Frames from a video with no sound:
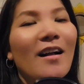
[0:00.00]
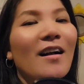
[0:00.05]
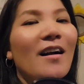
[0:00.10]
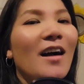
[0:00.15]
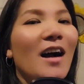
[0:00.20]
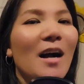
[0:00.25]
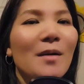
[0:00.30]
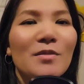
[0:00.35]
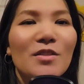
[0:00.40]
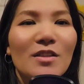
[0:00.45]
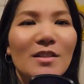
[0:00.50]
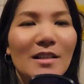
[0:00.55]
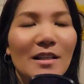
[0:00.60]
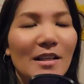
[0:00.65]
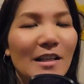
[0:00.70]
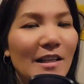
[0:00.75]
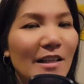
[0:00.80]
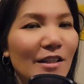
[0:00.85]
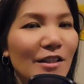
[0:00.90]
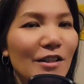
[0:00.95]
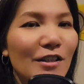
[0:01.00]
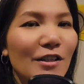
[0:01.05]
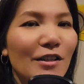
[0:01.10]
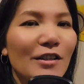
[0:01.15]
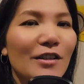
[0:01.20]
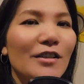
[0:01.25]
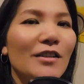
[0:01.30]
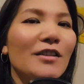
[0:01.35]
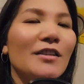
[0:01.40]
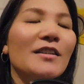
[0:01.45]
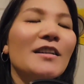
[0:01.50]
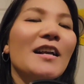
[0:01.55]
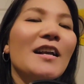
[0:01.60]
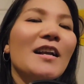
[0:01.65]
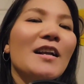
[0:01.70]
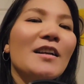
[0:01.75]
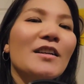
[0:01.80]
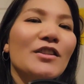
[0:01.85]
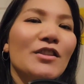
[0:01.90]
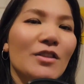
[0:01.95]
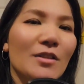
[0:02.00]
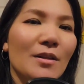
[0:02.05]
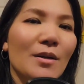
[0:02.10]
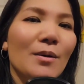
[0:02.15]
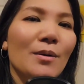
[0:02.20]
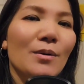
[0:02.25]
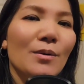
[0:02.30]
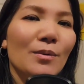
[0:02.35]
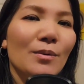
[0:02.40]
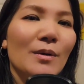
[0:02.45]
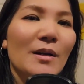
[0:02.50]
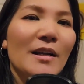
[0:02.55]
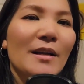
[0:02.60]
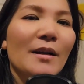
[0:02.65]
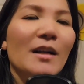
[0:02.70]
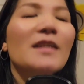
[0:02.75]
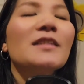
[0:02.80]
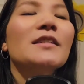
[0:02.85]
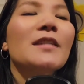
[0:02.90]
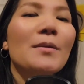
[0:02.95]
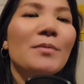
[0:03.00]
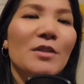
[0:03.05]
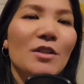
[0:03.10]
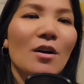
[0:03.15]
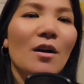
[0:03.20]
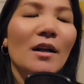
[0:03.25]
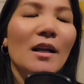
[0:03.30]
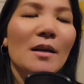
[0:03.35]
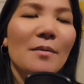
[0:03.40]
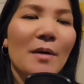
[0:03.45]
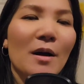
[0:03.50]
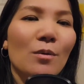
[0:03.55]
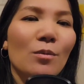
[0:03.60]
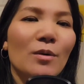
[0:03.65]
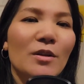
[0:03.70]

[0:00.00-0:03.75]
I'm just an intern. So, because they were talking about what